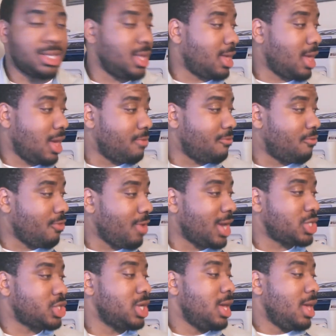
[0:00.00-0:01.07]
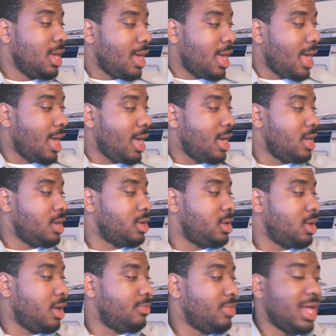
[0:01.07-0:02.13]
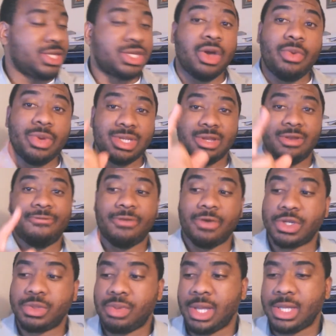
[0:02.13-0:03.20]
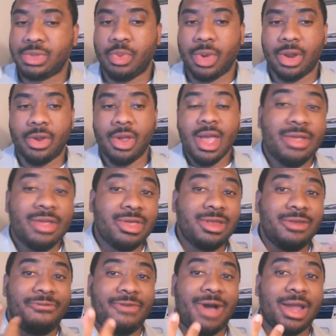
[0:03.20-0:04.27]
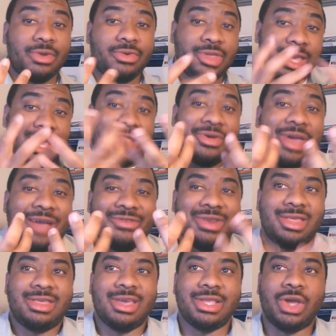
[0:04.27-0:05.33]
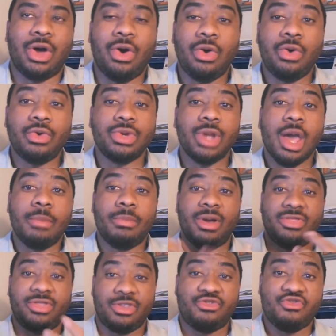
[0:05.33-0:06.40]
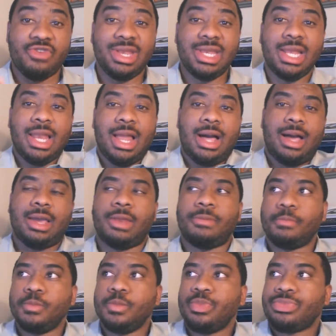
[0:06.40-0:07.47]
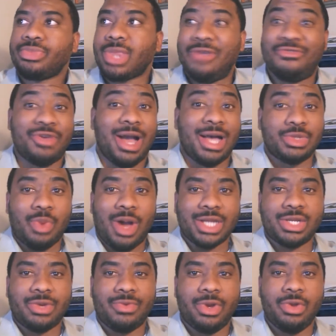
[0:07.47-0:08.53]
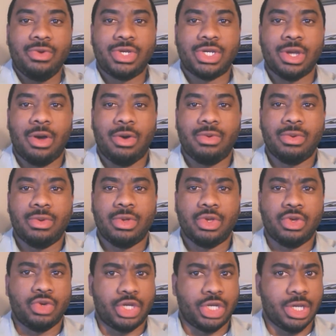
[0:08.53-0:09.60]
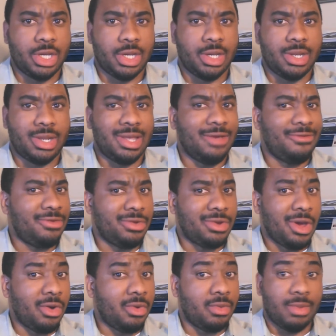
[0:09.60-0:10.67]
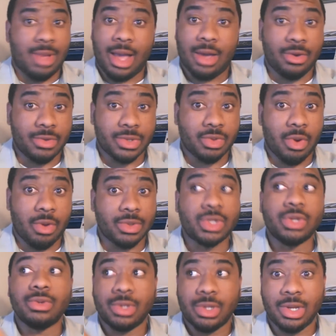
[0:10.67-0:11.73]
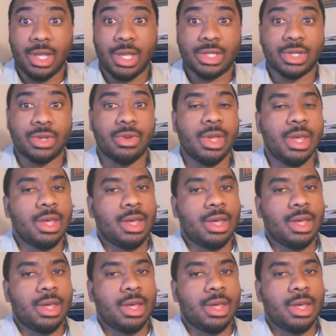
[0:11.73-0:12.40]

They came fresh. And um, that's going to the first place winner. Then the final thing, I don't have anything to hold, but the Trendi Line. If you guys watch the Renew show, you should. If you don't, I don't know what's wrong with you. You need to.